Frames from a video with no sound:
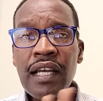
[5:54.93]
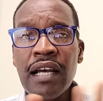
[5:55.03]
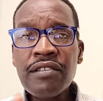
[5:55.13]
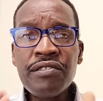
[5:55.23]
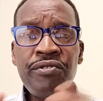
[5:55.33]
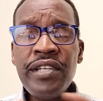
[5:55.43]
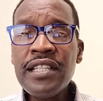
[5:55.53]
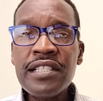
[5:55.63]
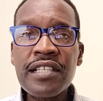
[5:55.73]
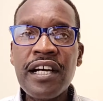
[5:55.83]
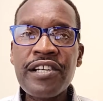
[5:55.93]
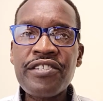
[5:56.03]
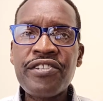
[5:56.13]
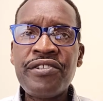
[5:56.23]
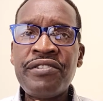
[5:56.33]
I was doing this art
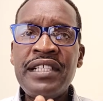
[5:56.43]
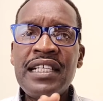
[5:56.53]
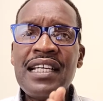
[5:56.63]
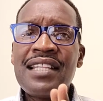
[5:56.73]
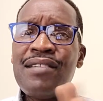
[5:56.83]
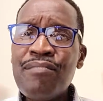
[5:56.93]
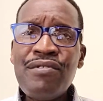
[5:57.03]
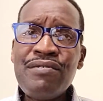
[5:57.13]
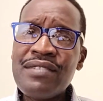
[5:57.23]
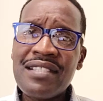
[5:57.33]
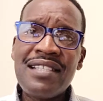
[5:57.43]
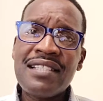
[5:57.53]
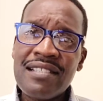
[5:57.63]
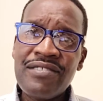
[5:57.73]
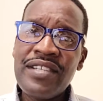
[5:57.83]
show. The mood was
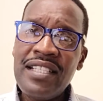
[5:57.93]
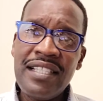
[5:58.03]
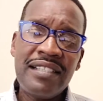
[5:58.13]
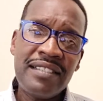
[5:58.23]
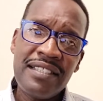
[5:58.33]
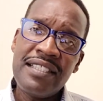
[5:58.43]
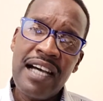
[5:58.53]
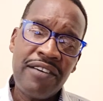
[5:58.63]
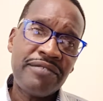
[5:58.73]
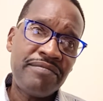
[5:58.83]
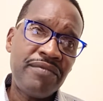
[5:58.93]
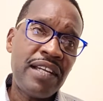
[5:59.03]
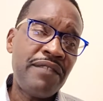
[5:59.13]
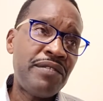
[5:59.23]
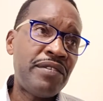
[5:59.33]
just really down.
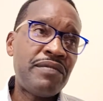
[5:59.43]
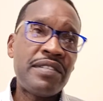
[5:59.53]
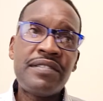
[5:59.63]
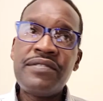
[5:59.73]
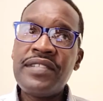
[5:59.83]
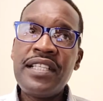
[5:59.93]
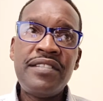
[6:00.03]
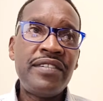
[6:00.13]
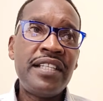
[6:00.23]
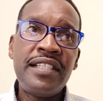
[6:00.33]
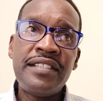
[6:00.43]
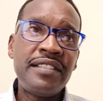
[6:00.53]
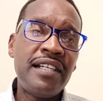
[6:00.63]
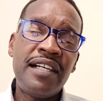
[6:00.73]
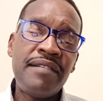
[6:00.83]
Everyone was really, really
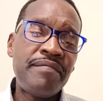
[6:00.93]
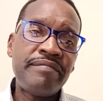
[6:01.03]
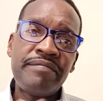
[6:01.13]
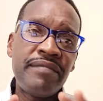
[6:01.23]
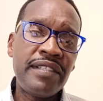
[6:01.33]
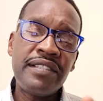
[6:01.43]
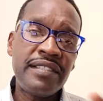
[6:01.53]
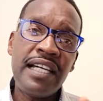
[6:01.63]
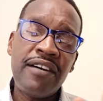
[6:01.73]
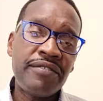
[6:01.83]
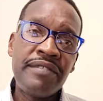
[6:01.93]
down.